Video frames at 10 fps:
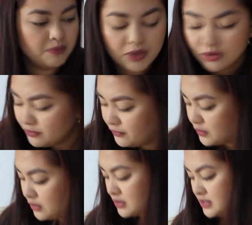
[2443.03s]

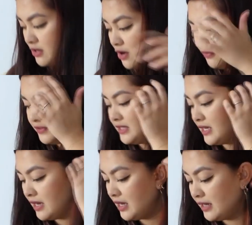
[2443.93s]
Beautiful soft
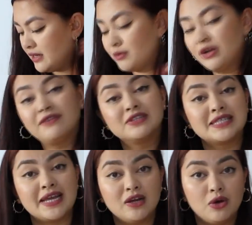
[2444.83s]
yarn. I'm gonna have to
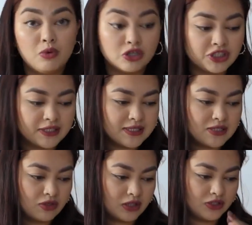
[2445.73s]
send her washing
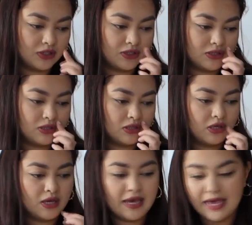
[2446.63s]
instructions.
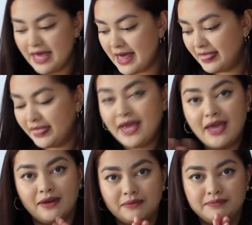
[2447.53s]
And
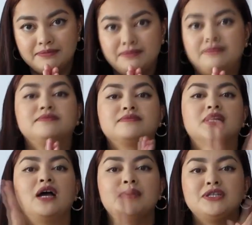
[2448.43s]
then,
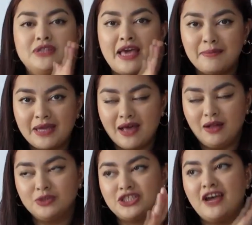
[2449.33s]
coming to the
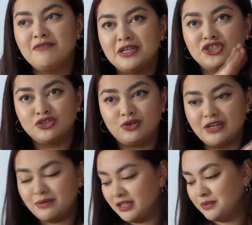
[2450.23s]
MCAL, which I have mentioned
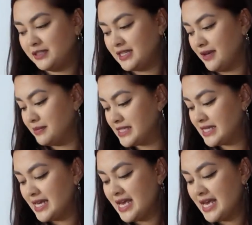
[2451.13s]
already multiple times.